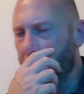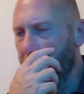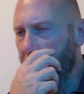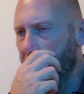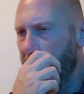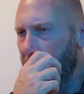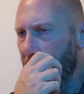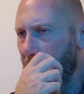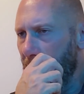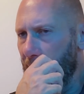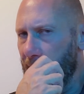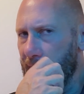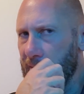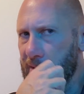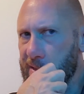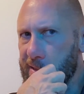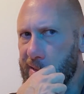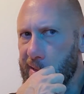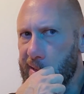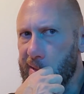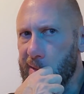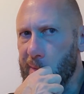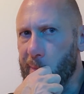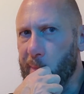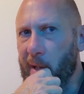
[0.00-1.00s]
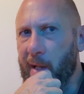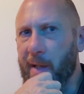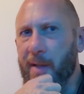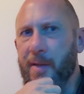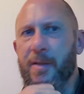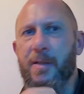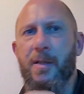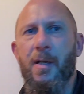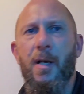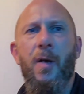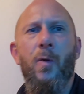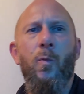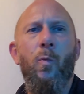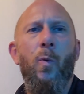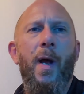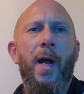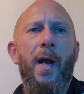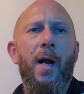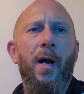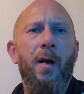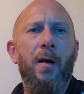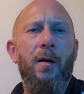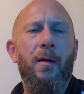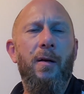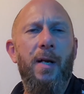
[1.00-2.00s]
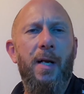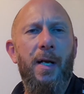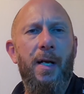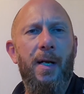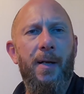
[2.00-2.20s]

that obviously depends on where